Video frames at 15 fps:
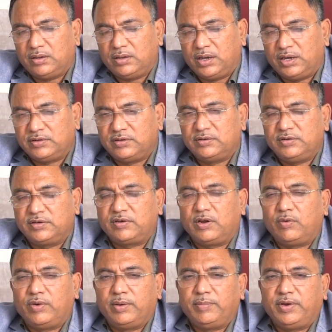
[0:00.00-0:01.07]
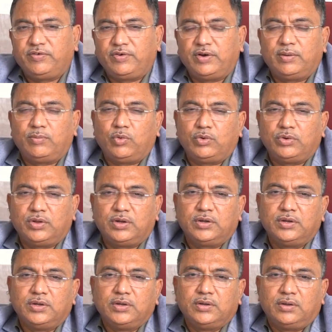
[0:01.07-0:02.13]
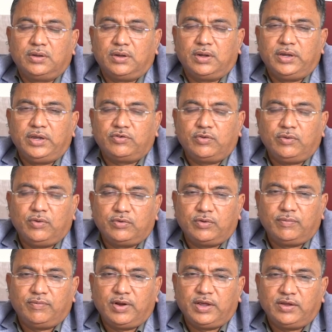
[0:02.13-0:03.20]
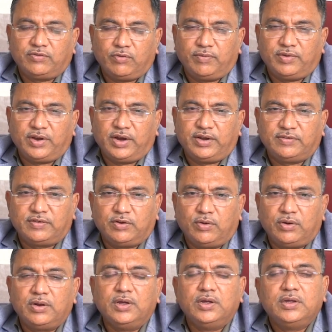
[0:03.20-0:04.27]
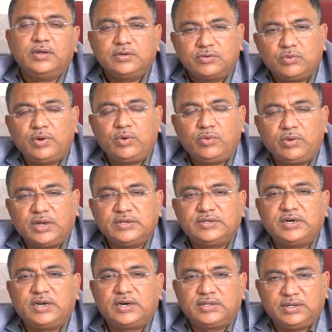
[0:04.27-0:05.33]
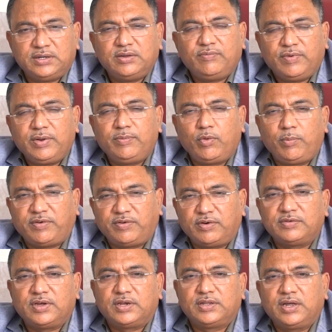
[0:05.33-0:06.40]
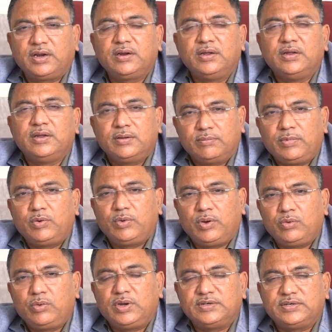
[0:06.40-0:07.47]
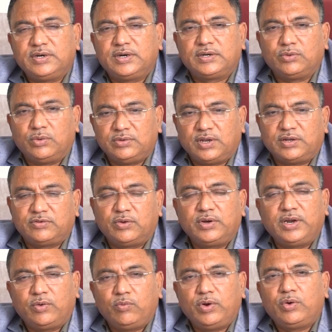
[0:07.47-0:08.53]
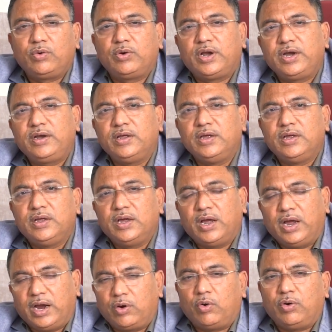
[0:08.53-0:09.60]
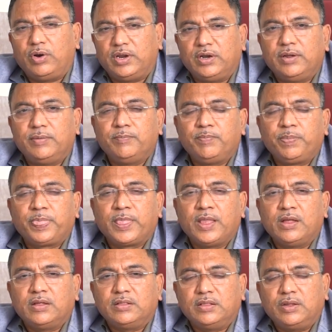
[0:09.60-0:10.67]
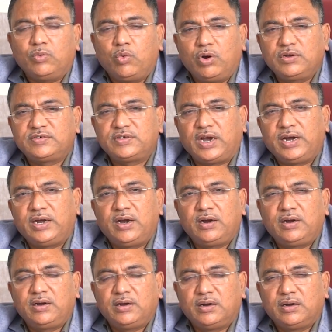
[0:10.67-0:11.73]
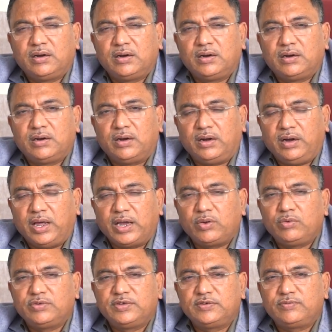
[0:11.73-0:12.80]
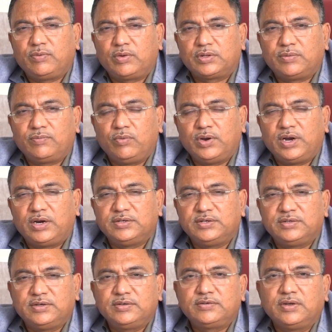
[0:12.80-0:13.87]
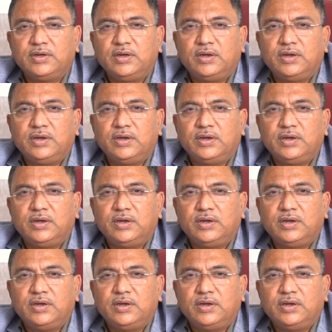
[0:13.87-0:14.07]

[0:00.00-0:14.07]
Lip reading: as just now I mentioned about the eosinophilic esophagitis and all. So we have to consider, very few patients are there, but we have to consider those also and we have to treat accordingly. The gold standard diagnosis for the food allergies is